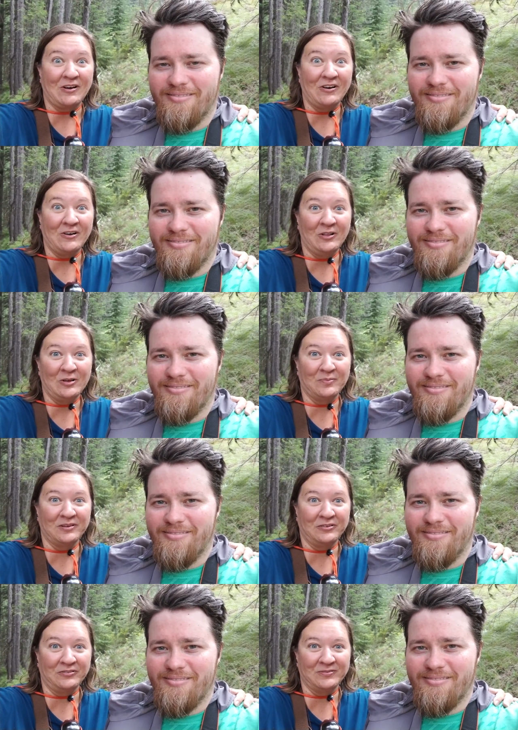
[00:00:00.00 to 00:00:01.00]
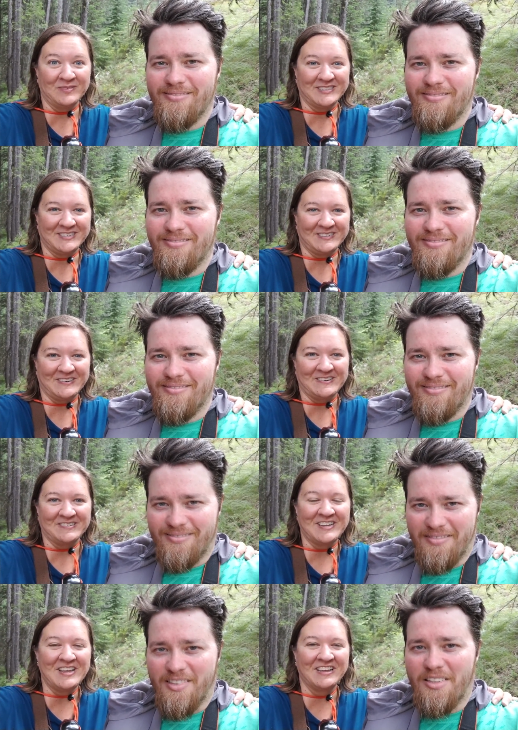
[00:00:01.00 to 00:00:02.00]
Speaker 1: all uphill from the
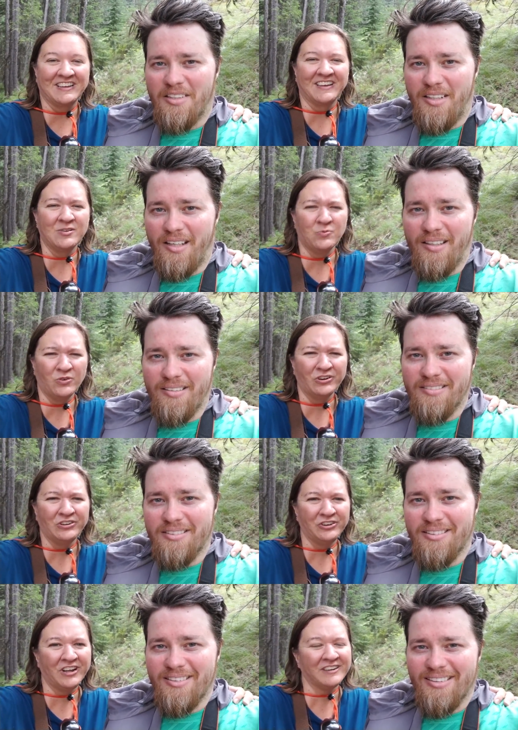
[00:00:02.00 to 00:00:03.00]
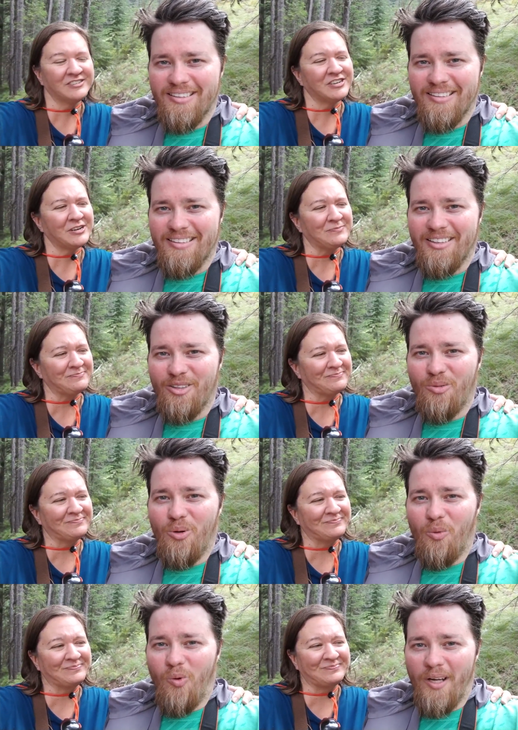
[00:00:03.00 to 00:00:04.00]
start. Yeah. we're a little out of shape.
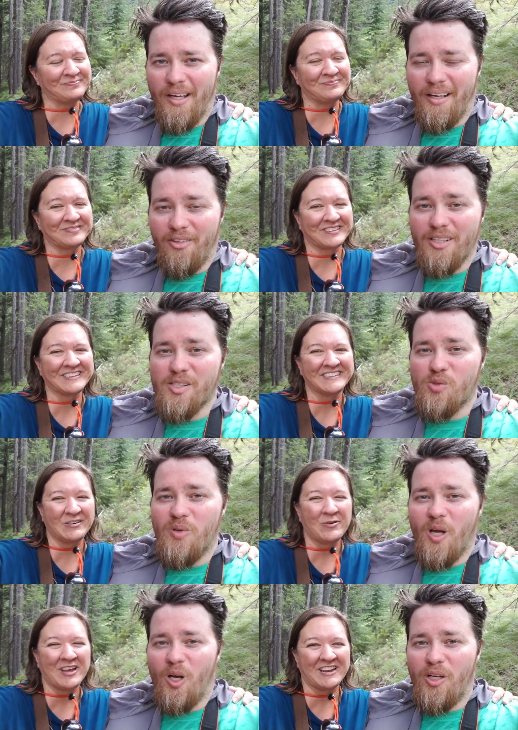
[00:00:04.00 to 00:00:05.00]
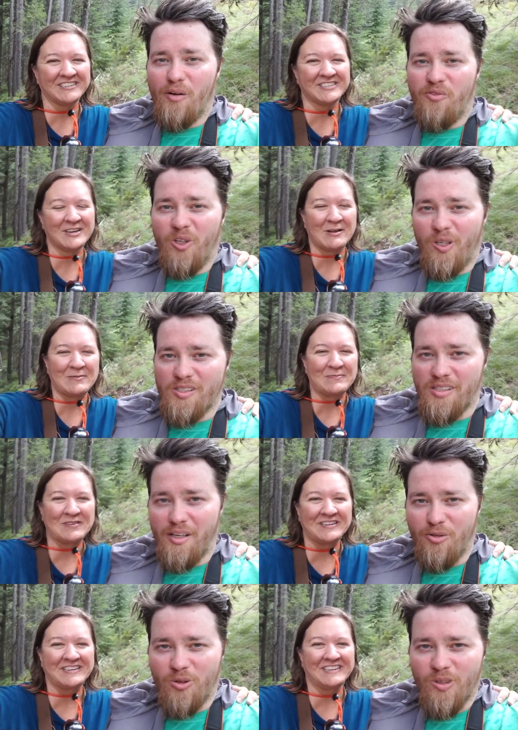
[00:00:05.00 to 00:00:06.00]
Speaker 2: We're way out. This is beyond our fitness
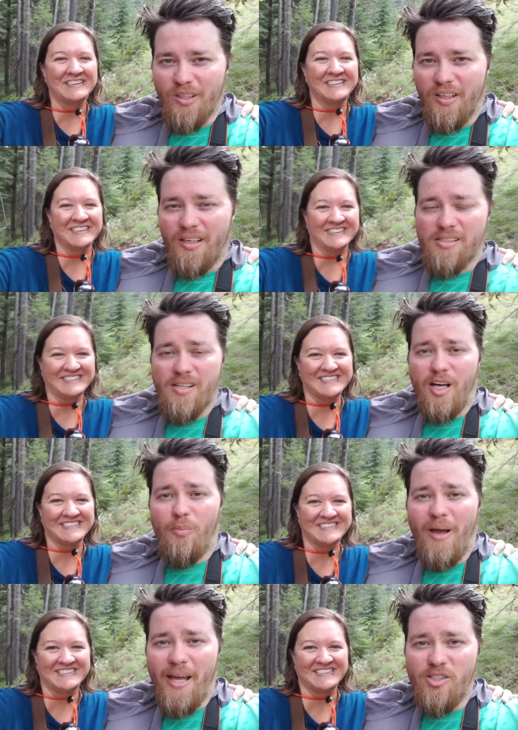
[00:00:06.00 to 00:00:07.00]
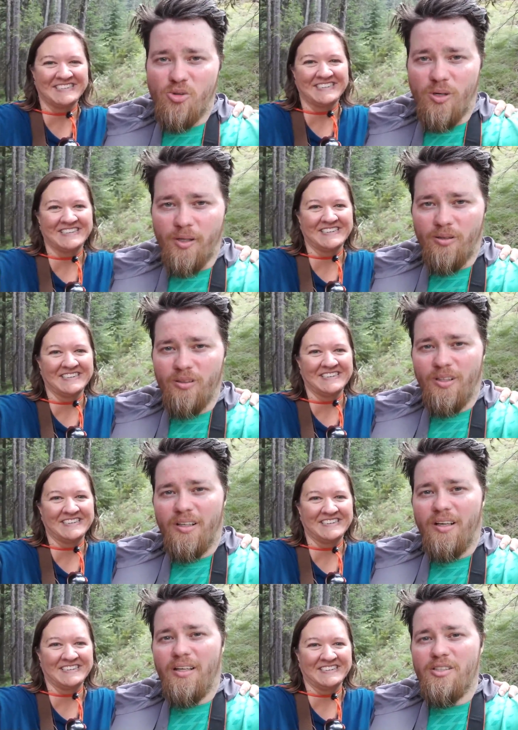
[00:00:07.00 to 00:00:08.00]
level. Yes. It's not a bad trail.
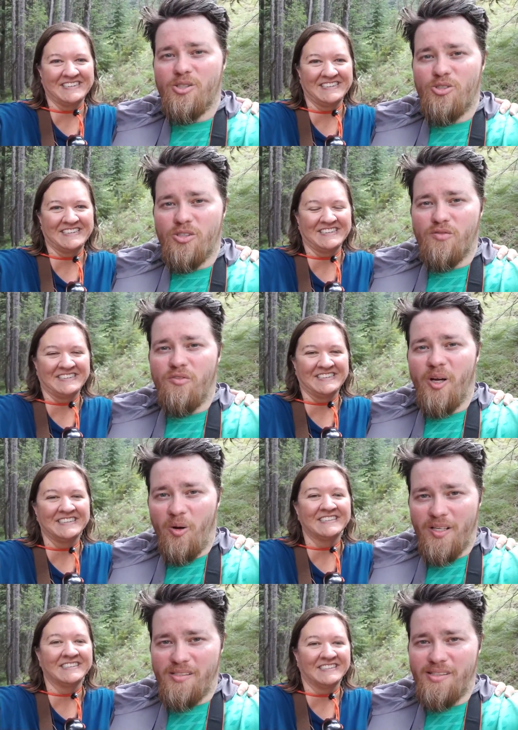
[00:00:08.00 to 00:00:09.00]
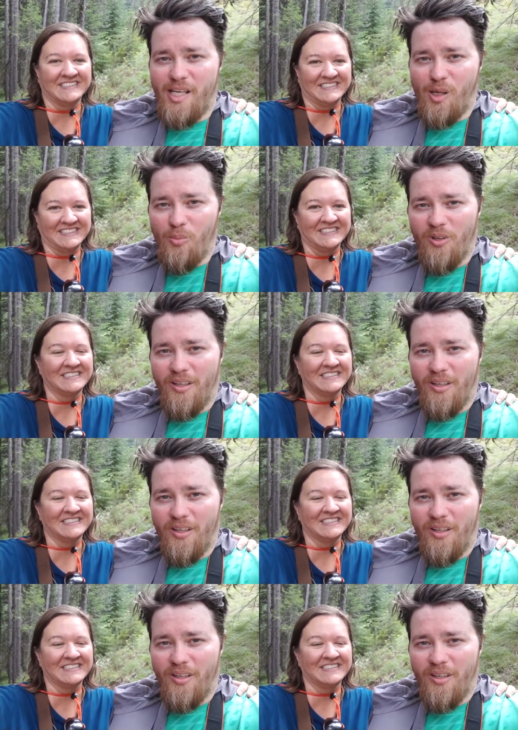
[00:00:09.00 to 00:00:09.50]
It's just very steep